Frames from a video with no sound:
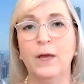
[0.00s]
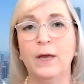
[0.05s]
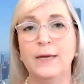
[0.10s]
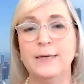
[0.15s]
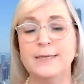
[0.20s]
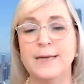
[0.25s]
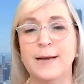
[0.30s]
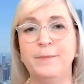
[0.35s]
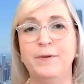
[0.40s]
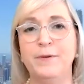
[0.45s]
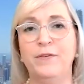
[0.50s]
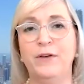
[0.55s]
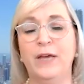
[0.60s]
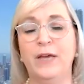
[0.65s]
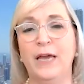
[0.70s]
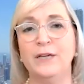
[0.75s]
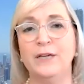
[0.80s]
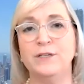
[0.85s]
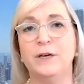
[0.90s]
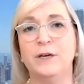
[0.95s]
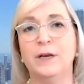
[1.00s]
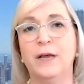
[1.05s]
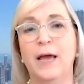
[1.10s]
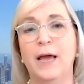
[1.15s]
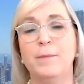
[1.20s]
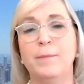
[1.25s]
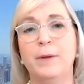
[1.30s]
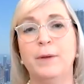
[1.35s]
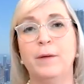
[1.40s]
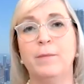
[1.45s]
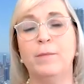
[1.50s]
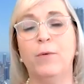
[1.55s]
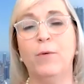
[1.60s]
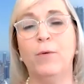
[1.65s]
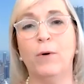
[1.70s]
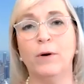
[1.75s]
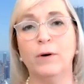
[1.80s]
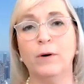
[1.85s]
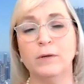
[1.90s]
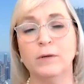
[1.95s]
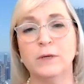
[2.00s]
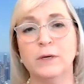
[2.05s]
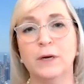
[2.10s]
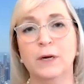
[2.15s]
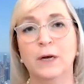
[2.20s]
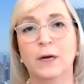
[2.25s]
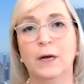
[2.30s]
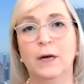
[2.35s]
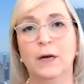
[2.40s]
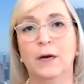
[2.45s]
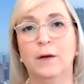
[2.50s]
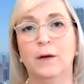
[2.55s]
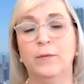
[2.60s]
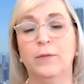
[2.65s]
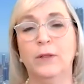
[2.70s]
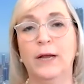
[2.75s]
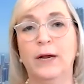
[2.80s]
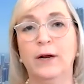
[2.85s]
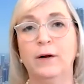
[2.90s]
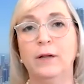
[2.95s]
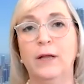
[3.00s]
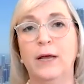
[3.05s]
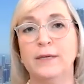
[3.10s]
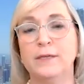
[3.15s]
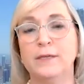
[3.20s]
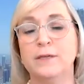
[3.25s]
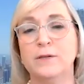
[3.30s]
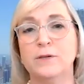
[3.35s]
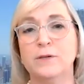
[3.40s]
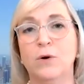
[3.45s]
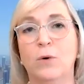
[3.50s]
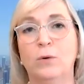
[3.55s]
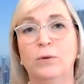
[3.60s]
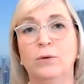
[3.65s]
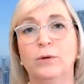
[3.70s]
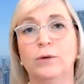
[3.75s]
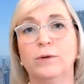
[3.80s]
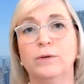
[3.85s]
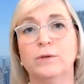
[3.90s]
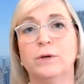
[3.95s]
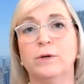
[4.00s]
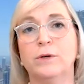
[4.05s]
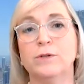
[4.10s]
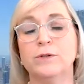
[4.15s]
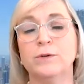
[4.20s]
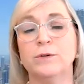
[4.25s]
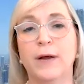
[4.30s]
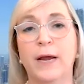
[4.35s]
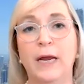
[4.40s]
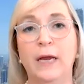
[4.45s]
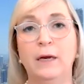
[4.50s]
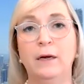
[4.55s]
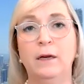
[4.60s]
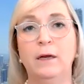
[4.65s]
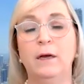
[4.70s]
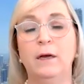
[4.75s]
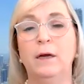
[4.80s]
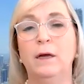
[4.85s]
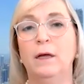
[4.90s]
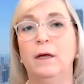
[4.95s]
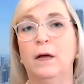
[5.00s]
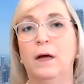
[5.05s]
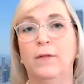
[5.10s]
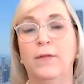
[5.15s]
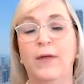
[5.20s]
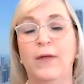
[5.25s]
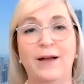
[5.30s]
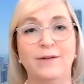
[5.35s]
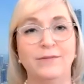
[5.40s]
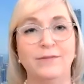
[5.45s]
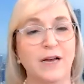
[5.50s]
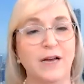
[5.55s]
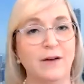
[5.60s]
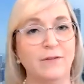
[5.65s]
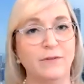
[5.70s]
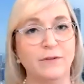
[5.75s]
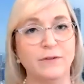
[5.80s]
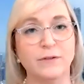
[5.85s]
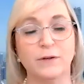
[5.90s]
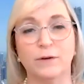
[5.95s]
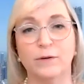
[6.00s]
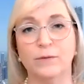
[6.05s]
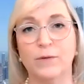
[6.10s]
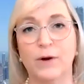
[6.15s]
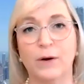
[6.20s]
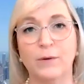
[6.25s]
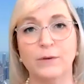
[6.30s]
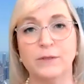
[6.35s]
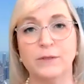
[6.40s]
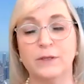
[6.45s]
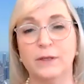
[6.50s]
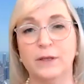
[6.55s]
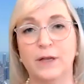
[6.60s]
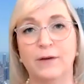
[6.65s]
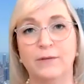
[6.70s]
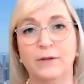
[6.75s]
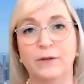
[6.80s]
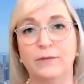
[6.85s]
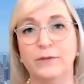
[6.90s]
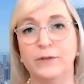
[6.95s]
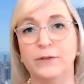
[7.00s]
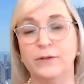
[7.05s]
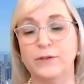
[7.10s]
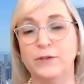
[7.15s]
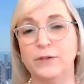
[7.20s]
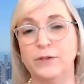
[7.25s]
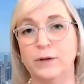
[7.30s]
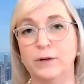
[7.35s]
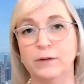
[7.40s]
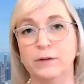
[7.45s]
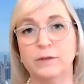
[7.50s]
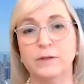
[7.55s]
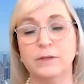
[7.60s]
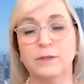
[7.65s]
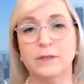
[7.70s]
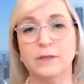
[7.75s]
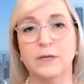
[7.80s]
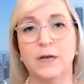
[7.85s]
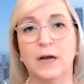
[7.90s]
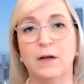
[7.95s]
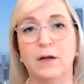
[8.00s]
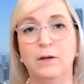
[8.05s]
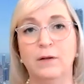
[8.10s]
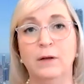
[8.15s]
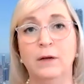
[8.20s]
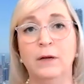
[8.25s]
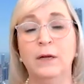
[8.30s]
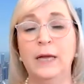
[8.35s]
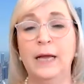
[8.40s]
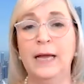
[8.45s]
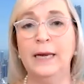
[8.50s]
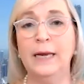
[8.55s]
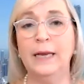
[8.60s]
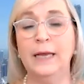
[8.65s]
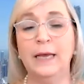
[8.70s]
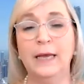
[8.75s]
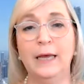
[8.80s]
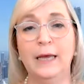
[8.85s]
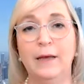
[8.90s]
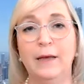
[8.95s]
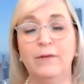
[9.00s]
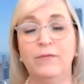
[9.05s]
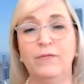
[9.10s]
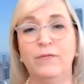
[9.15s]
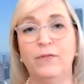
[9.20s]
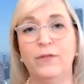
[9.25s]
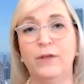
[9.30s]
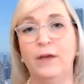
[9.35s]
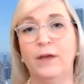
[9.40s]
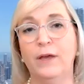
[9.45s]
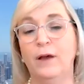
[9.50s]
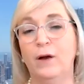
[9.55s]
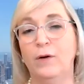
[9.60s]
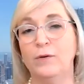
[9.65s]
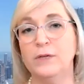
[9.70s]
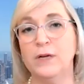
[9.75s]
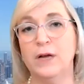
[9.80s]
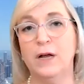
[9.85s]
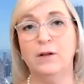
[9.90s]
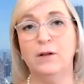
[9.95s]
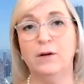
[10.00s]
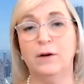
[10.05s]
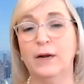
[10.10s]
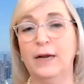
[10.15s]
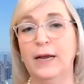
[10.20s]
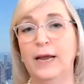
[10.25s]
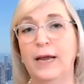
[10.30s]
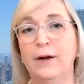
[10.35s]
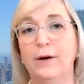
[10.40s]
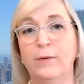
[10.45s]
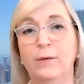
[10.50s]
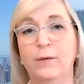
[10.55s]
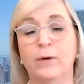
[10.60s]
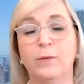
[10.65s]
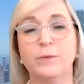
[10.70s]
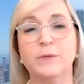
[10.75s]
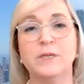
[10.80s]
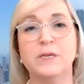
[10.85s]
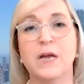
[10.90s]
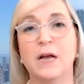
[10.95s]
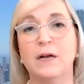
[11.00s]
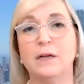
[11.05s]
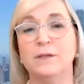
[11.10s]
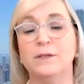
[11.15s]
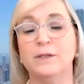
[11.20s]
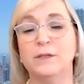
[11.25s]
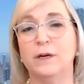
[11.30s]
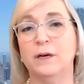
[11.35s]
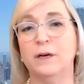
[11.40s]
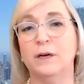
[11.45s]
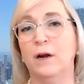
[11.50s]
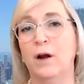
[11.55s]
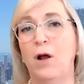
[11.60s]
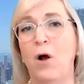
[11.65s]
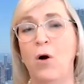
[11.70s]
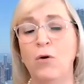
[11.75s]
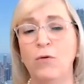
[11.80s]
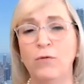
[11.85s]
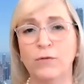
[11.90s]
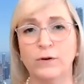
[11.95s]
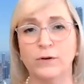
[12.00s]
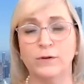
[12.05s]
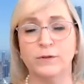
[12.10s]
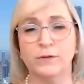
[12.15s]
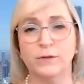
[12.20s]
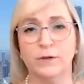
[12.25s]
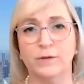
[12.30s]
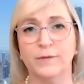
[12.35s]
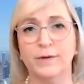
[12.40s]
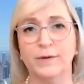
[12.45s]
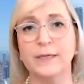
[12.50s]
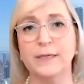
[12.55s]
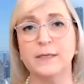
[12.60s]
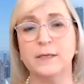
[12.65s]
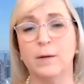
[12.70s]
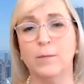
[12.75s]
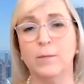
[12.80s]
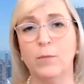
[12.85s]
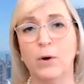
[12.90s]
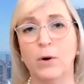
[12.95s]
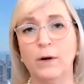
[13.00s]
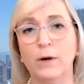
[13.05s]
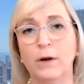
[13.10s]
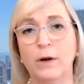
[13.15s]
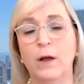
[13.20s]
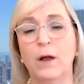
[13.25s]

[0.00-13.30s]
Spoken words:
Indemnification can be important. Liquor license holders are trained. They have to have a certain requisite level of insurance to sell. And if the hotel or caterer was negligent in over-serving someone